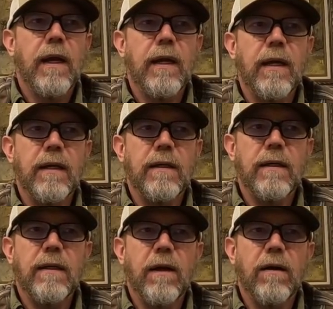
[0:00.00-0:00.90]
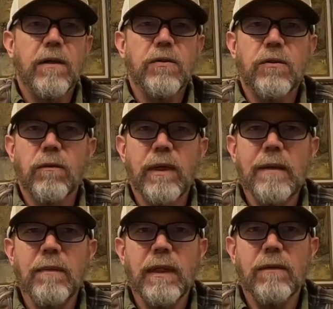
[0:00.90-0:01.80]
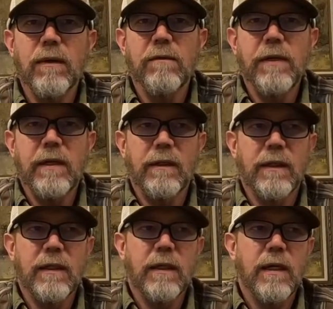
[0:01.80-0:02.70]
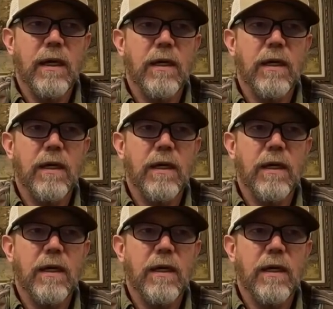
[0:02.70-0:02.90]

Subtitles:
and they're extremely revealing